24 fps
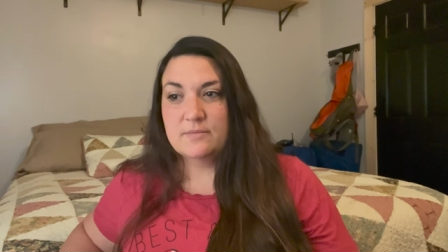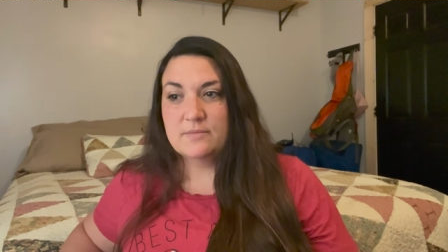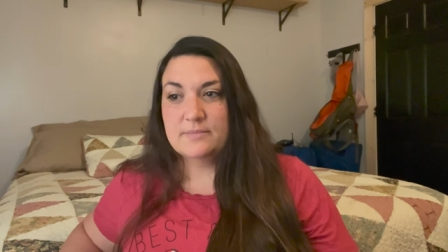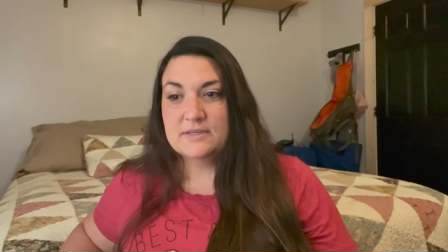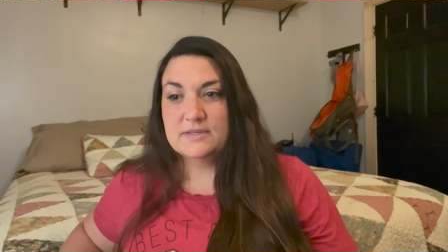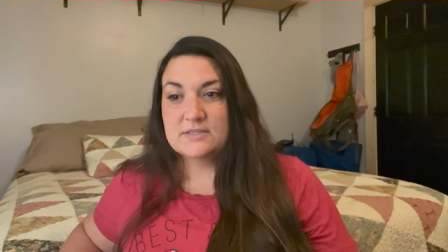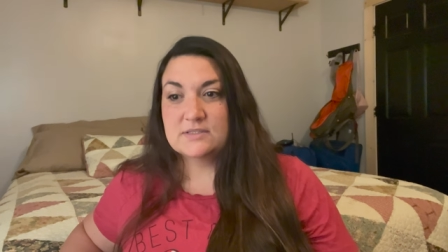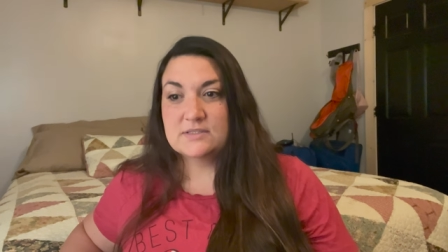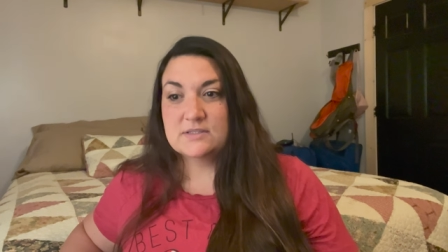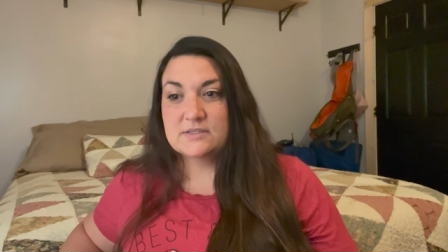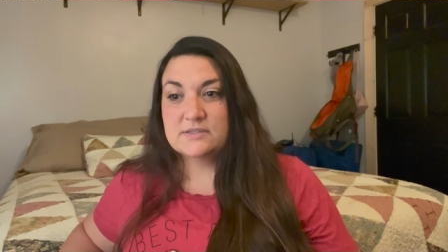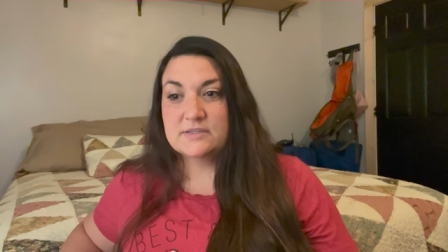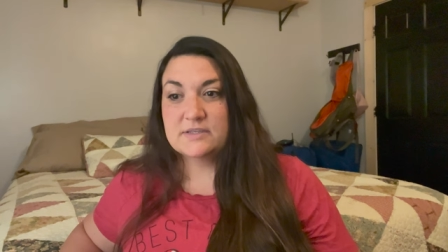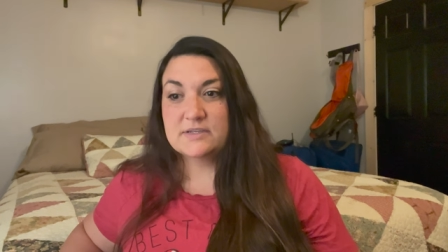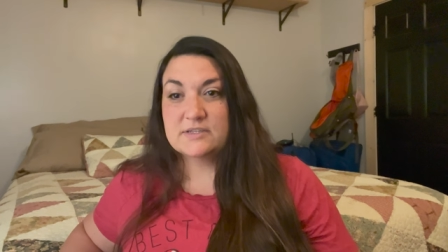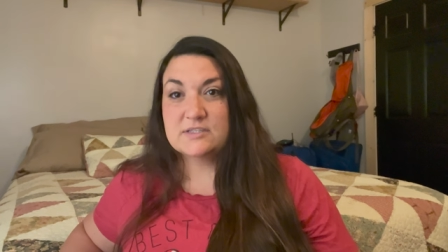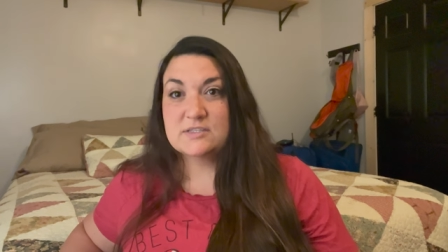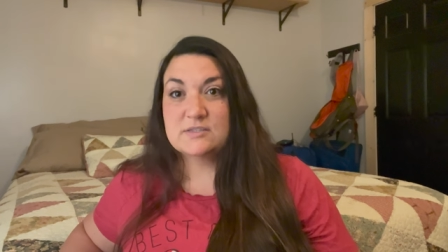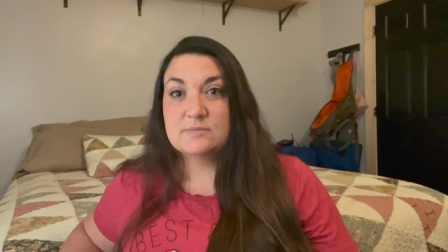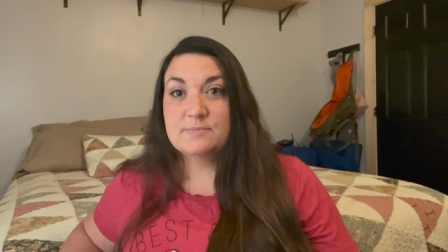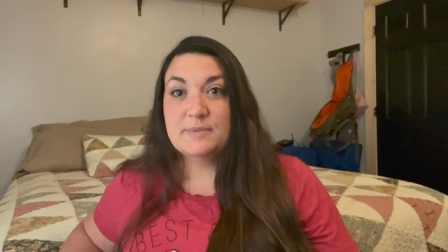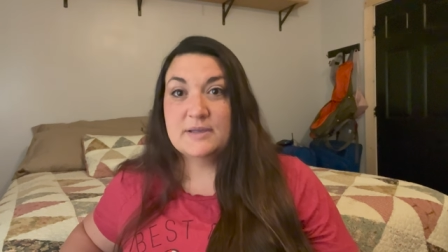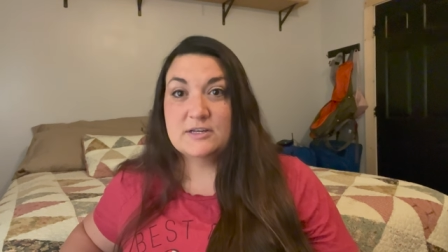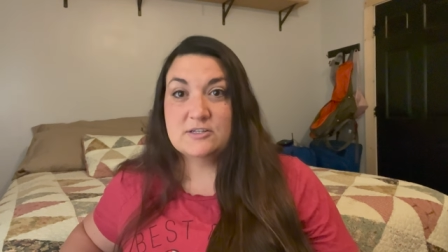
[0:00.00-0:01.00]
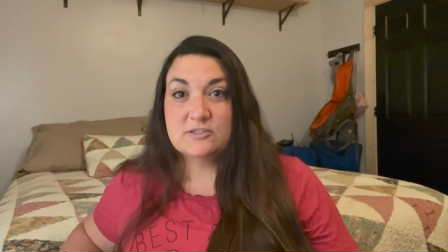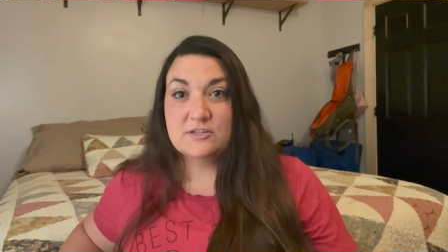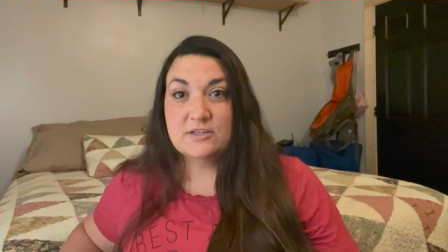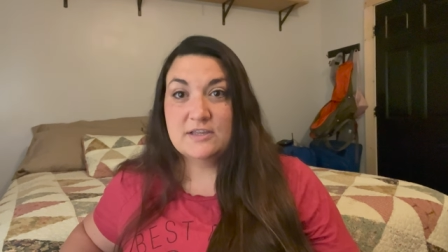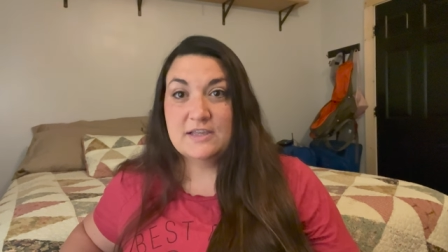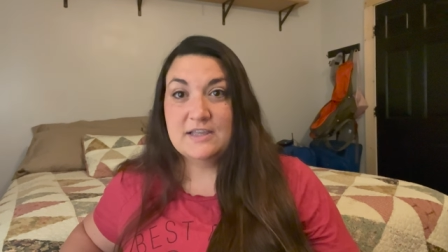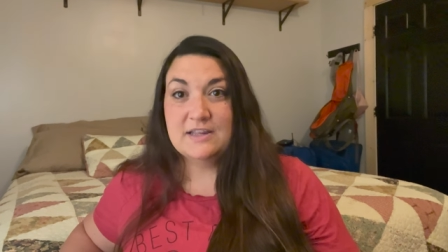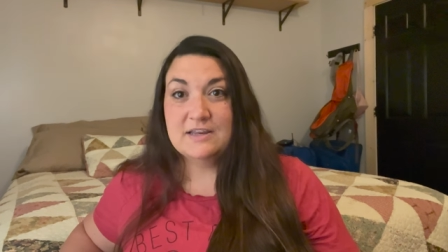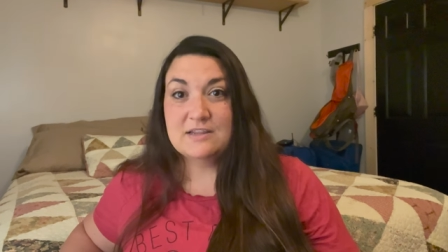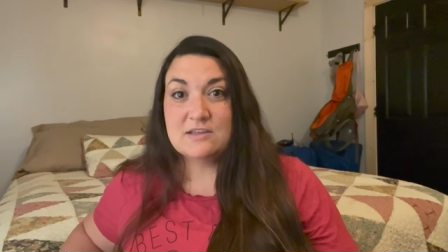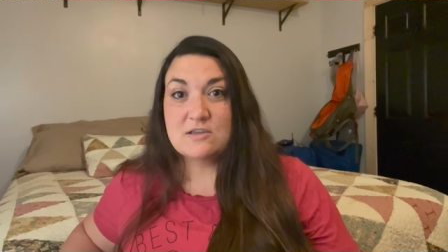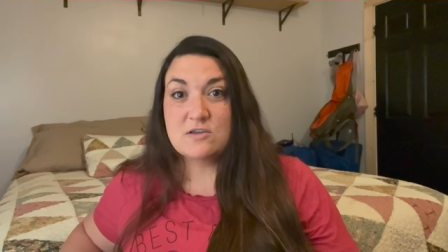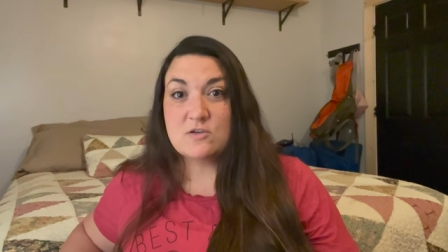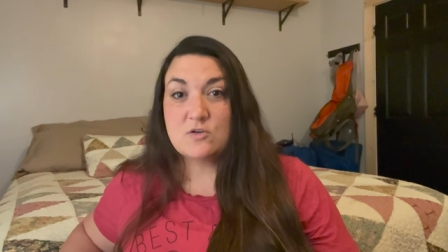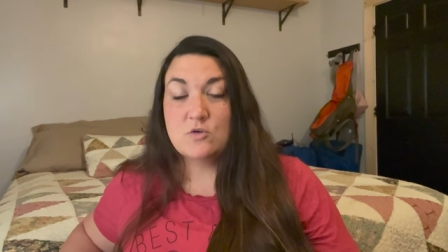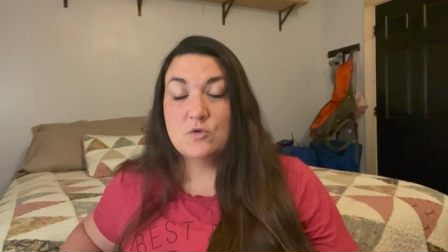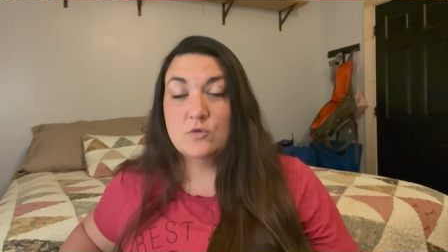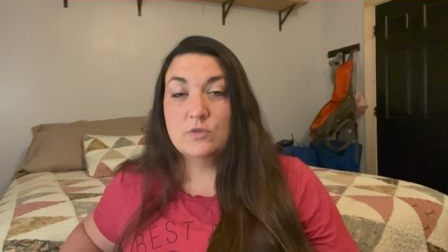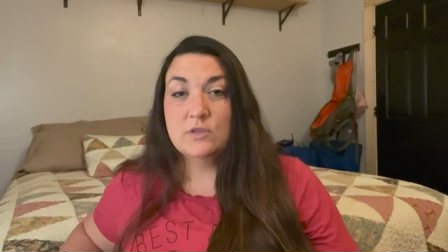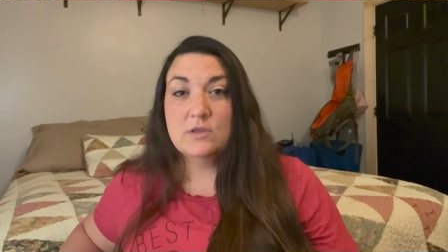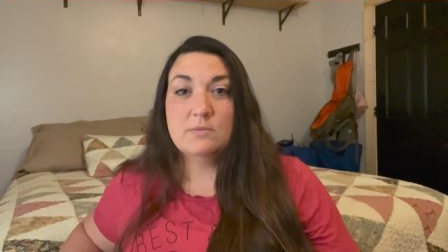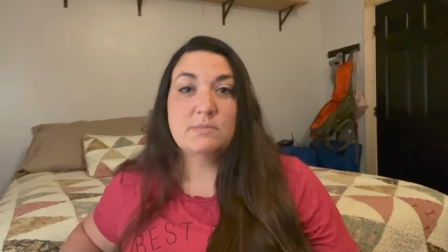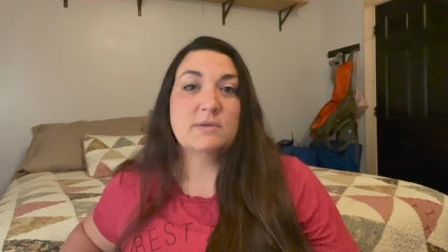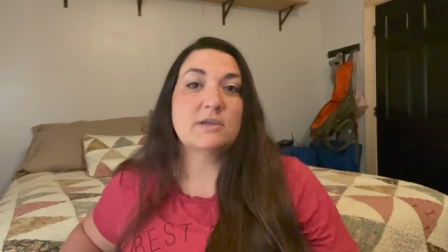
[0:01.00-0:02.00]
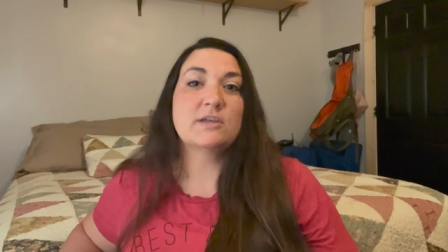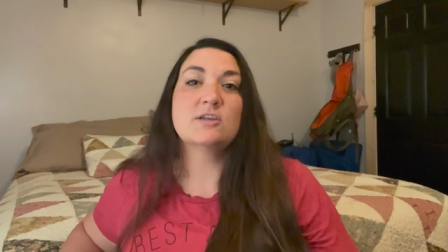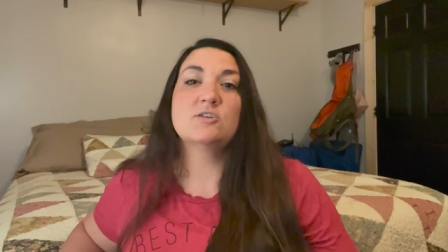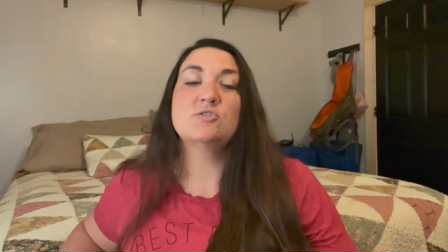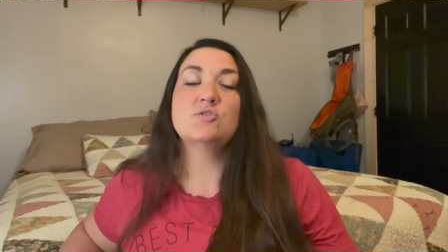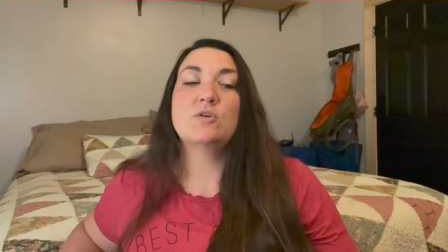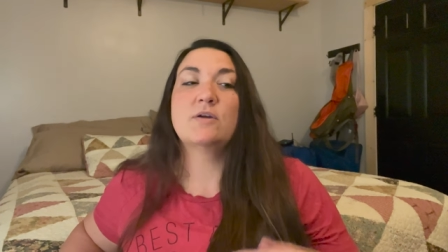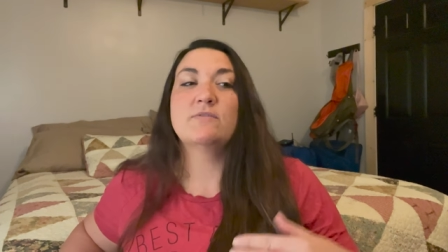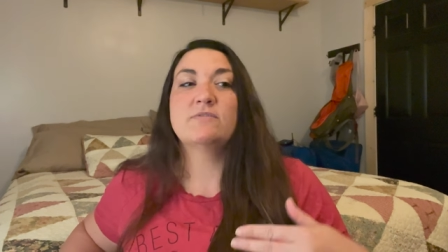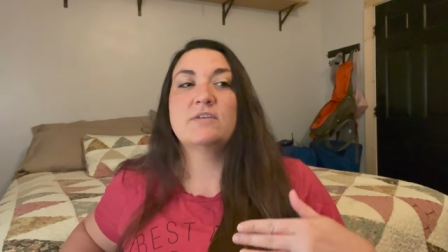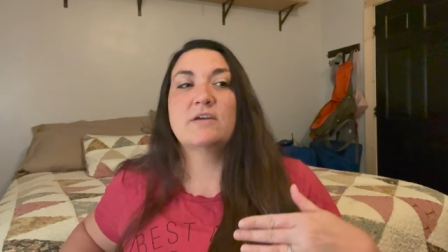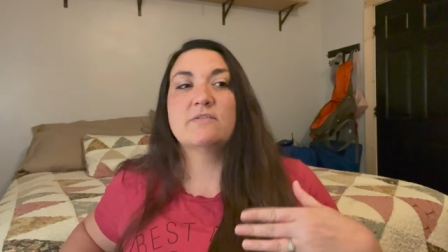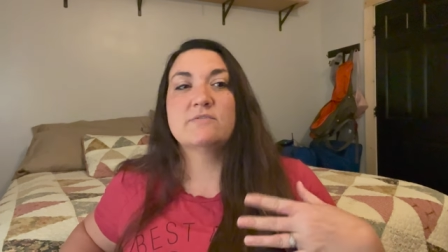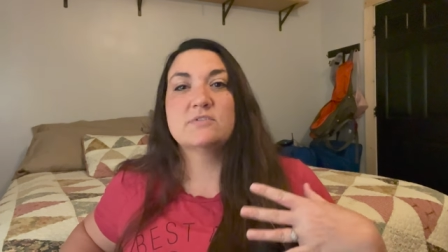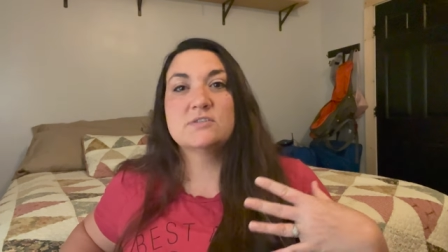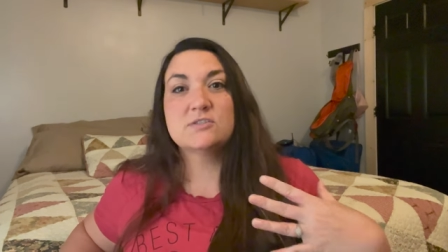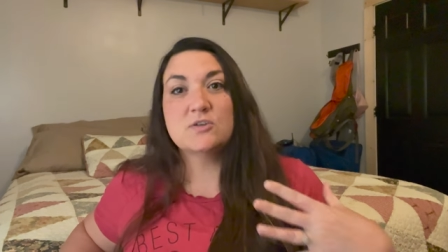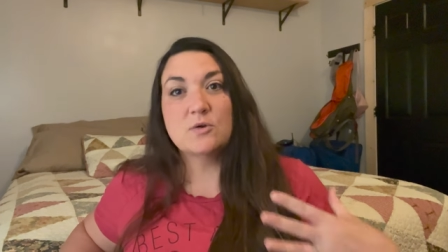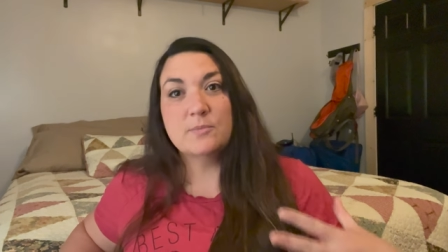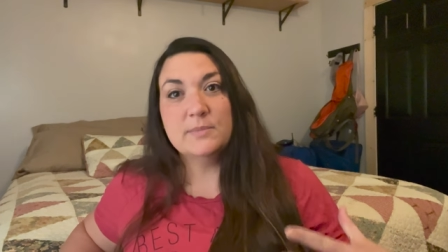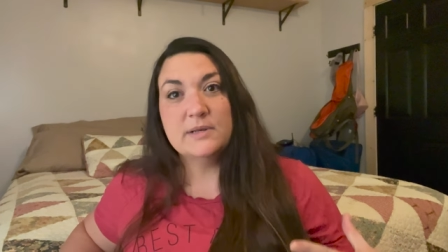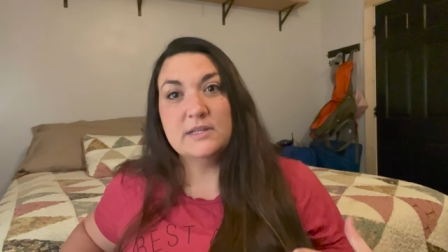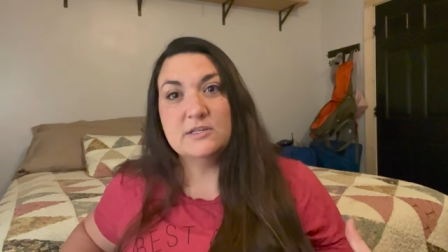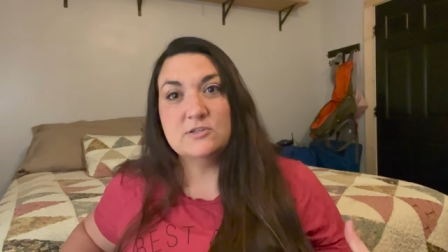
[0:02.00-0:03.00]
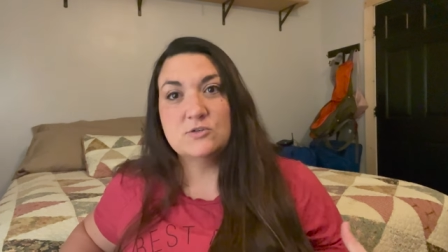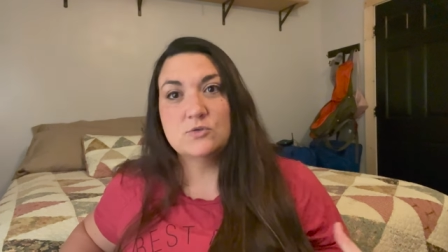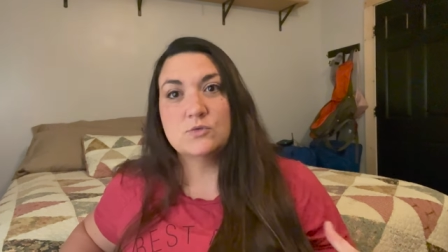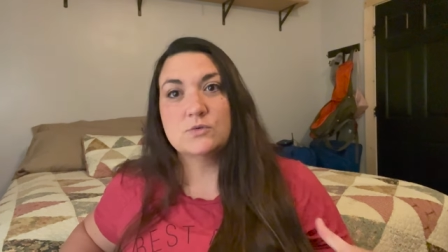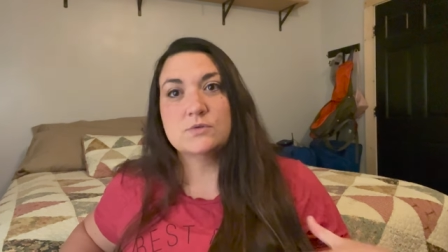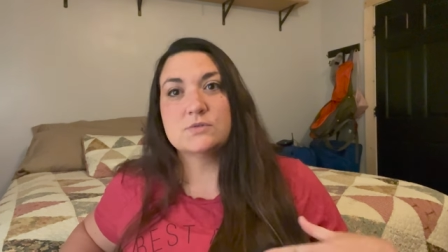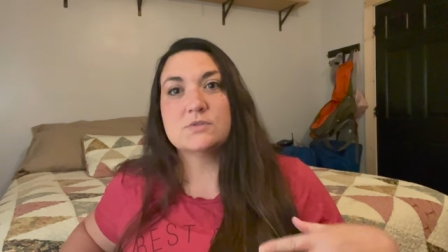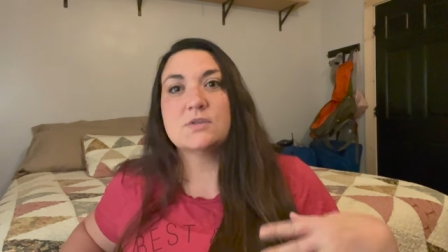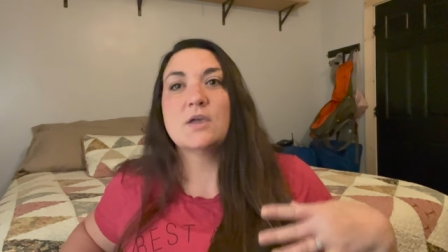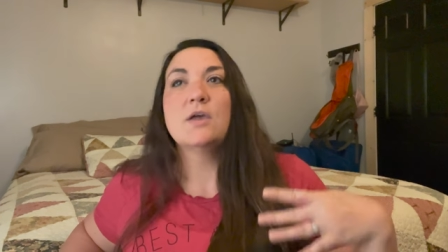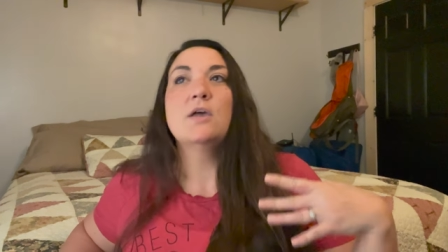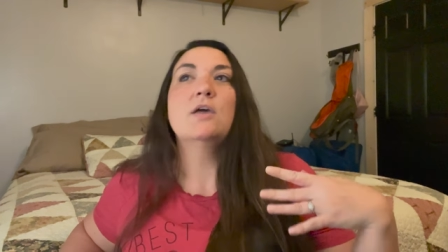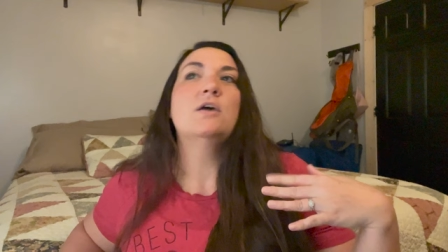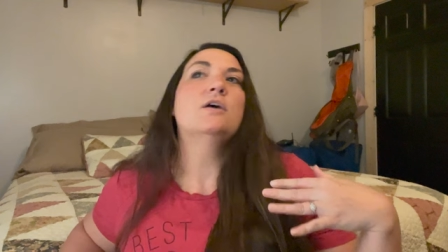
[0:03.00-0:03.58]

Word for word: business especially heating and cooling because you have to have so many tools